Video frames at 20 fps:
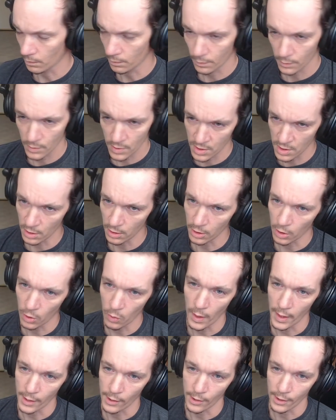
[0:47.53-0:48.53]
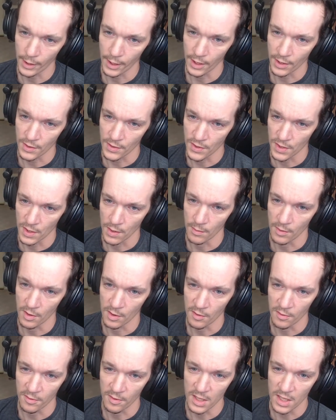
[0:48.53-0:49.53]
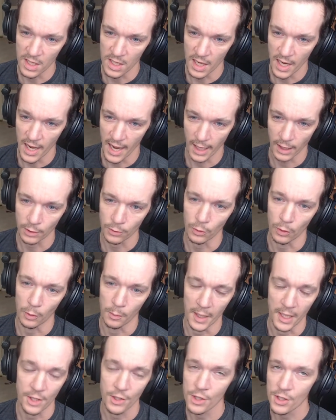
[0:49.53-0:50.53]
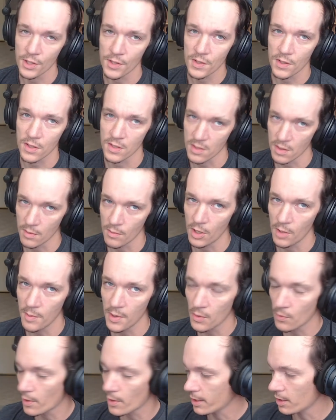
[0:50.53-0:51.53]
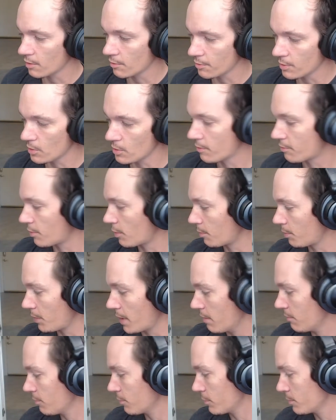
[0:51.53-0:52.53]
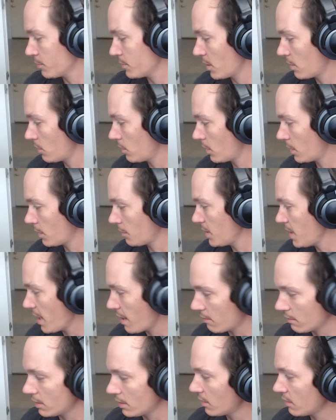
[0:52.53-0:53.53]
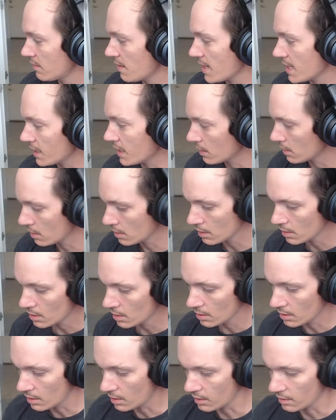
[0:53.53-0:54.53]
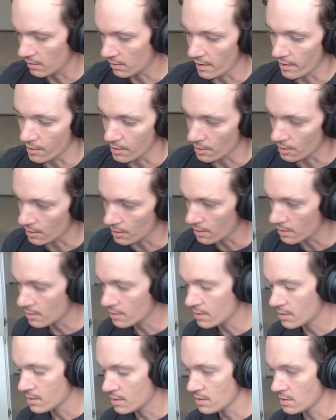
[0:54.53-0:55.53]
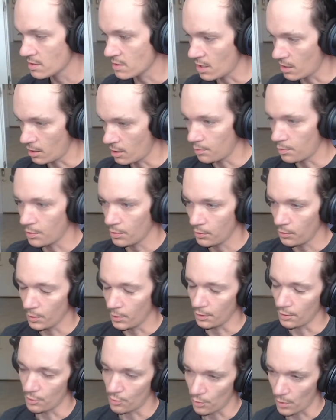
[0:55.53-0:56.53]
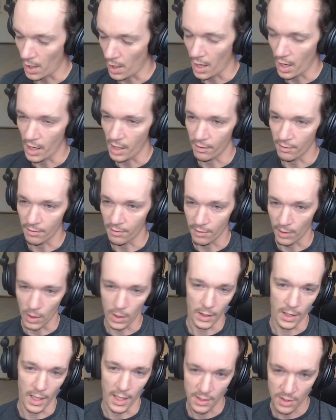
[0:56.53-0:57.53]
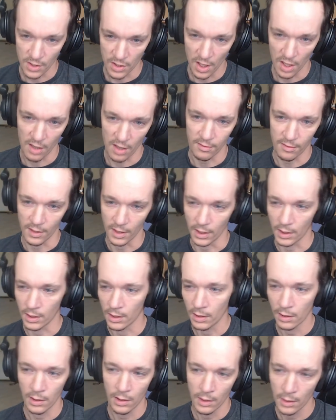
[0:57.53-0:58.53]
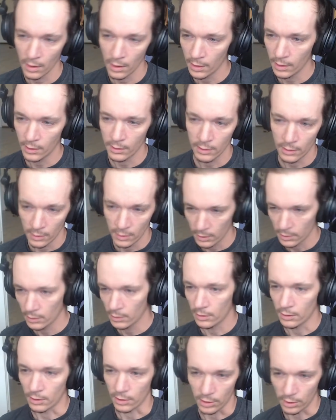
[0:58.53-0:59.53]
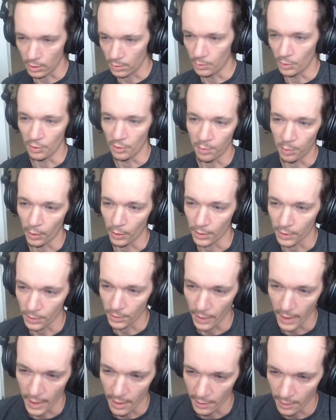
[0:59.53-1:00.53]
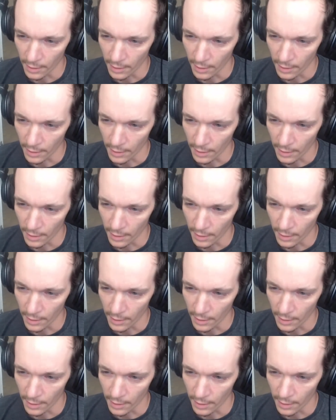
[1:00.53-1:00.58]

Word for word: still acquiring some of the actual benches because I'm going to be running a few different platforms. I don't want to be having to take an entire set up with the drive and all that stuff and just move boards around.